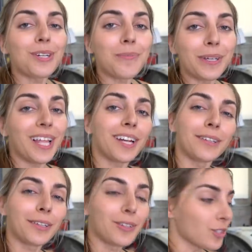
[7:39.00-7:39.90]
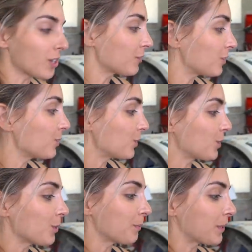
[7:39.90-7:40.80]
gonna be a lot of little stuff to do
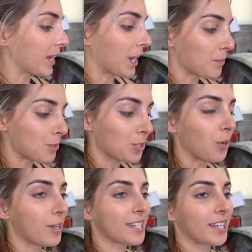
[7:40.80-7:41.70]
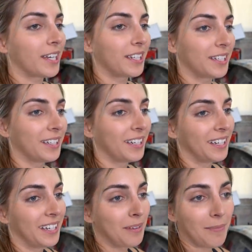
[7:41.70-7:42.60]
too, but I am so excited.
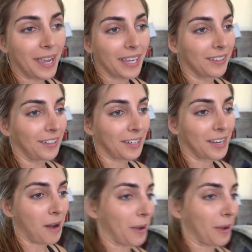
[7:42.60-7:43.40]
Man, looking at